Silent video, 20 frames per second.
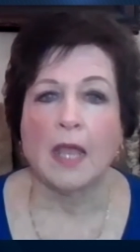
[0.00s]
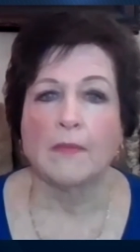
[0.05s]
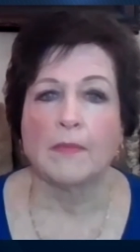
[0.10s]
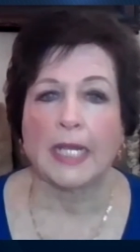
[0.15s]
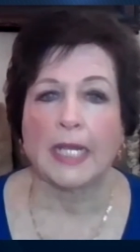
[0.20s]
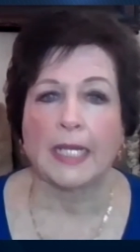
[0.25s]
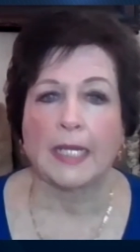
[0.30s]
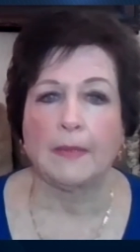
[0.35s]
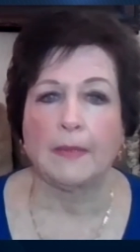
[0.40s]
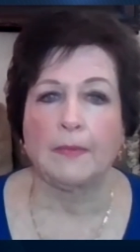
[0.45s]

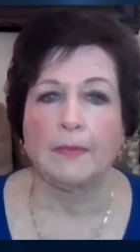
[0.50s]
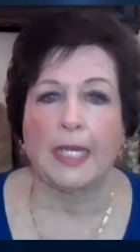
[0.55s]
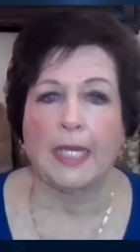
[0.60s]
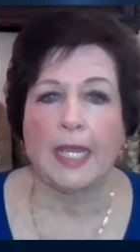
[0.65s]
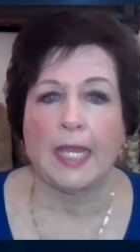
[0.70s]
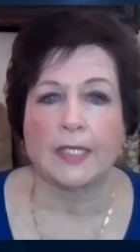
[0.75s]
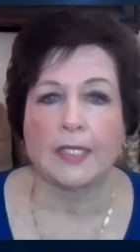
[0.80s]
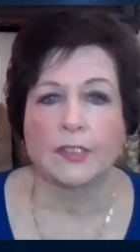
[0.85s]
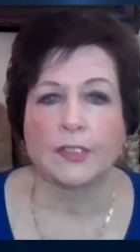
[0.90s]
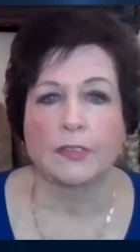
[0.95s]
my
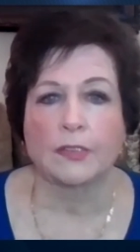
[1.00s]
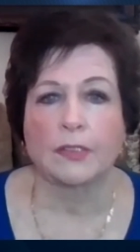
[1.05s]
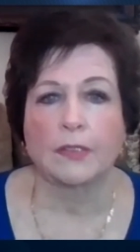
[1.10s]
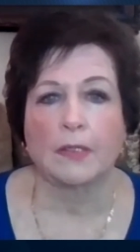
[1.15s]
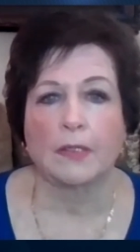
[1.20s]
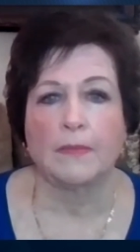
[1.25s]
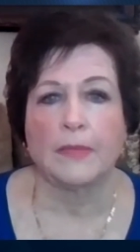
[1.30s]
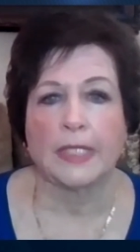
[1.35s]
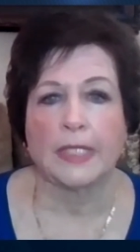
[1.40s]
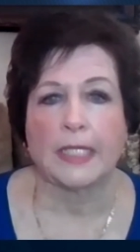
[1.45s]

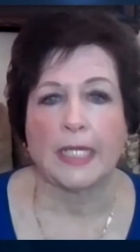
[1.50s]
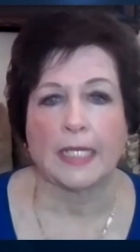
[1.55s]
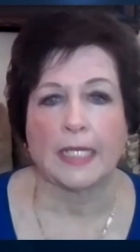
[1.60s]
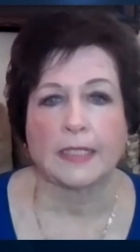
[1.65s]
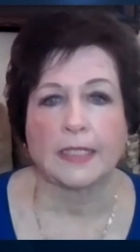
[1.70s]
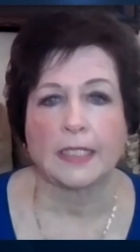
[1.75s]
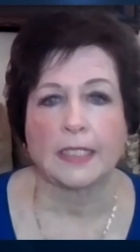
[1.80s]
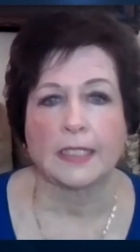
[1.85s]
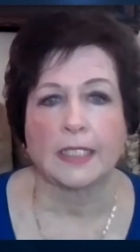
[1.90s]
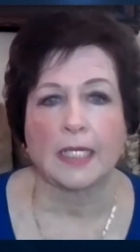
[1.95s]
cancer
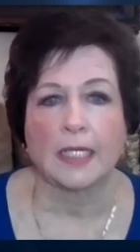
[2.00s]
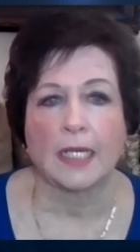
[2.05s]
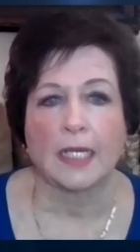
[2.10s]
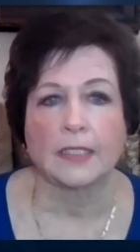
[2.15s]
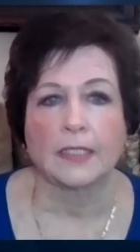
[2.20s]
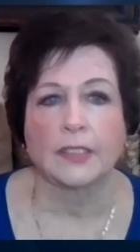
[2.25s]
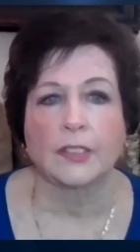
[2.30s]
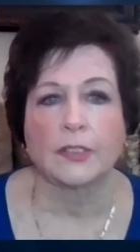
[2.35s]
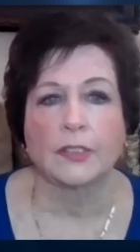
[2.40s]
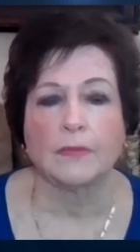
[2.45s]

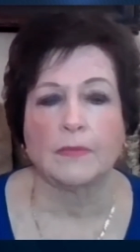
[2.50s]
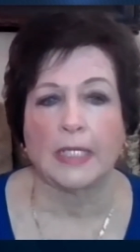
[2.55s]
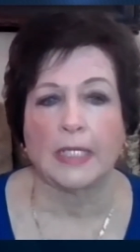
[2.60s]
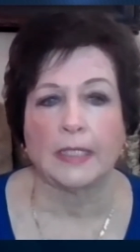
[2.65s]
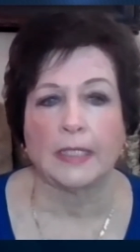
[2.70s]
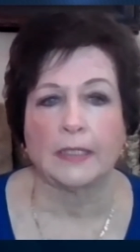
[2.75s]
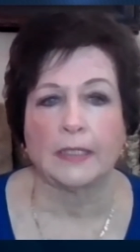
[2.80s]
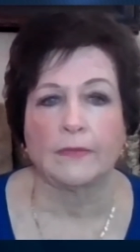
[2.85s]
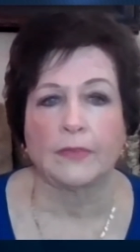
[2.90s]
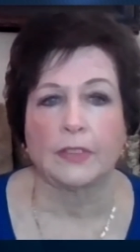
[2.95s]
metastasized to
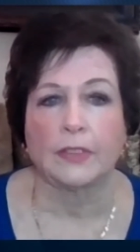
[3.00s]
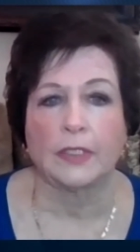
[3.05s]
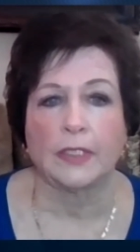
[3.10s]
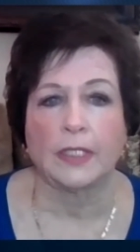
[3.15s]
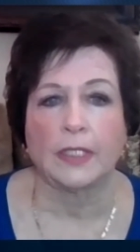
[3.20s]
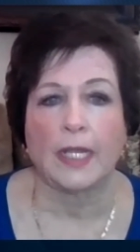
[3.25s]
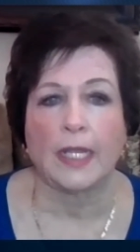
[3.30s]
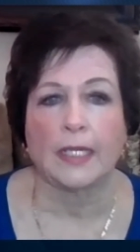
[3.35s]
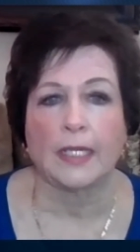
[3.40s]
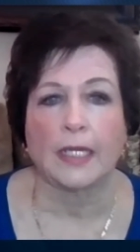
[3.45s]
my
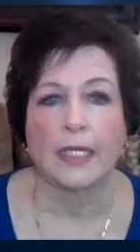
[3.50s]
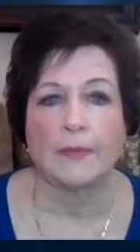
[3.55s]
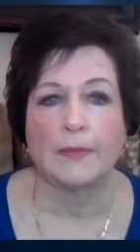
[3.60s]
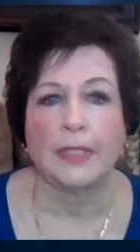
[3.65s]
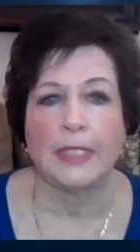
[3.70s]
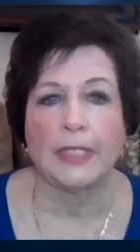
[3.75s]
liver and I